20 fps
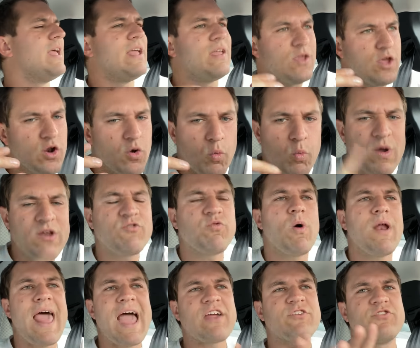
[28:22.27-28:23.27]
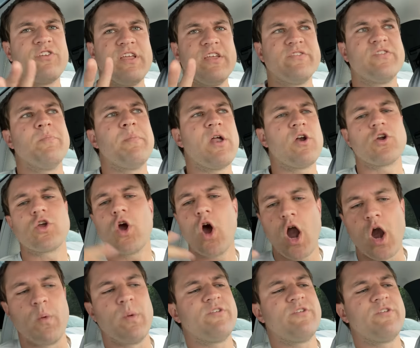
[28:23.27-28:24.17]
you know, which one actually is the better car,